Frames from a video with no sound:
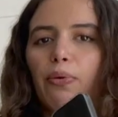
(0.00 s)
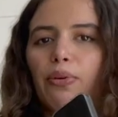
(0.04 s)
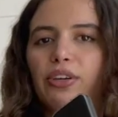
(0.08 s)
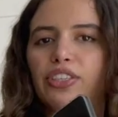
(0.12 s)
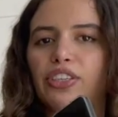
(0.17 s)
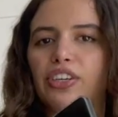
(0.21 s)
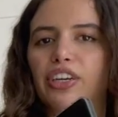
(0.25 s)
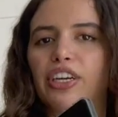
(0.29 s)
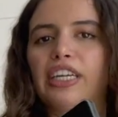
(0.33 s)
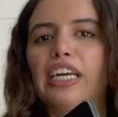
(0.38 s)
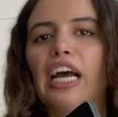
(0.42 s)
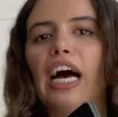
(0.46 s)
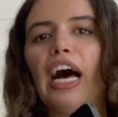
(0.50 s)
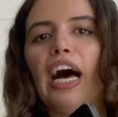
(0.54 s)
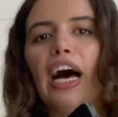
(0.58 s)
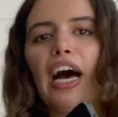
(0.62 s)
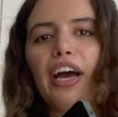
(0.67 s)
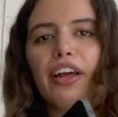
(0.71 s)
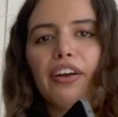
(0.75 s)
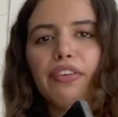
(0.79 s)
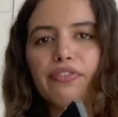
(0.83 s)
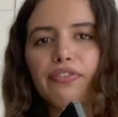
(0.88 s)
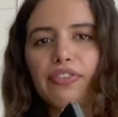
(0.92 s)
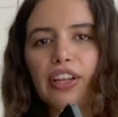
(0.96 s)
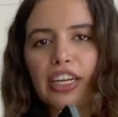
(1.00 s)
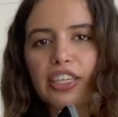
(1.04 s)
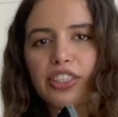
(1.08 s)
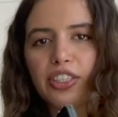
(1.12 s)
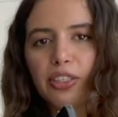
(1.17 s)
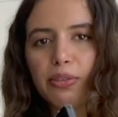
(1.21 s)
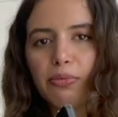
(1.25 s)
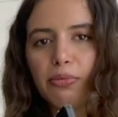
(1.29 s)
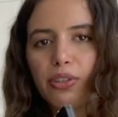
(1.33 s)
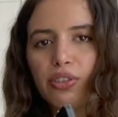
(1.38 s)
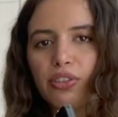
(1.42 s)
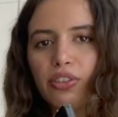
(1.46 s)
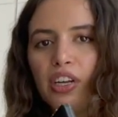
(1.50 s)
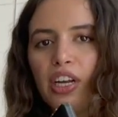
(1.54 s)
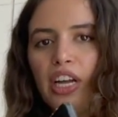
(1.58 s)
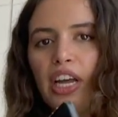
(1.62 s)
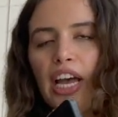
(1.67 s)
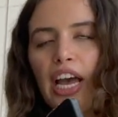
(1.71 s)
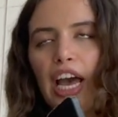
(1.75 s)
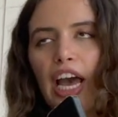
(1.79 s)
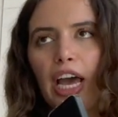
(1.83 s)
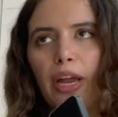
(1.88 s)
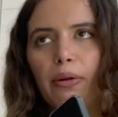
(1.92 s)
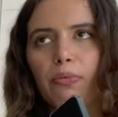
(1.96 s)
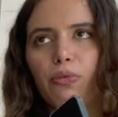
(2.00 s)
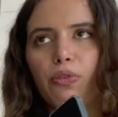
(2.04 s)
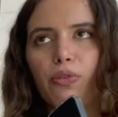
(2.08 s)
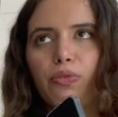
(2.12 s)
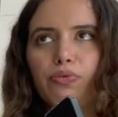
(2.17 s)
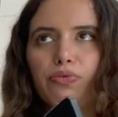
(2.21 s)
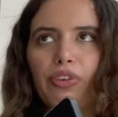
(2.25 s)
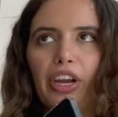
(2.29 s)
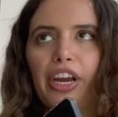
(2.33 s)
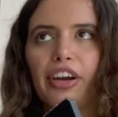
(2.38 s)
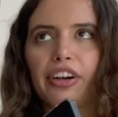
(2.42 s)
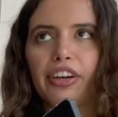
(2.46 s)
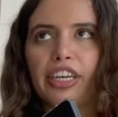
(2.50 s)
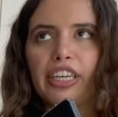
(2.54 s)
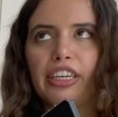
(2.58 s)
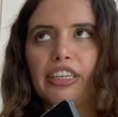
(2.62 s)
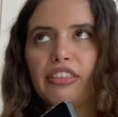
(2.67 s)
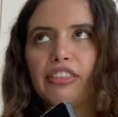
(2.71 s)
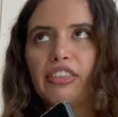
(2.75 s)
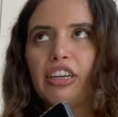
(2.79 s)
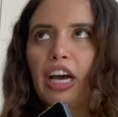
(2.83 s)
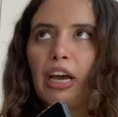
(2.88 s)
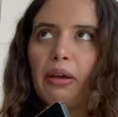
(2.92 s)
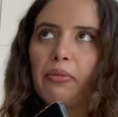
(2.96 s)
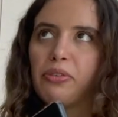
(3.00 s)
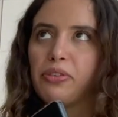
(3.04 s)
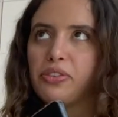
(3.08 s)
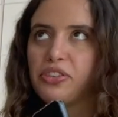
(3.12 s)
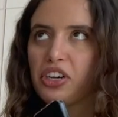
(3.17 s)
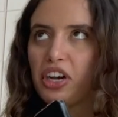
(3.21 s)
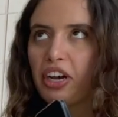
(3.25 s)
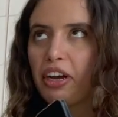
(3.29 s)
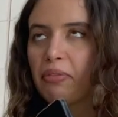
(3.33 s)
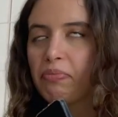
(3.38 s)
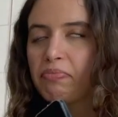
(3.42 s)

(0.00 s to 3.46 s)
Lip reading: are kind of flexible and will vary time to time.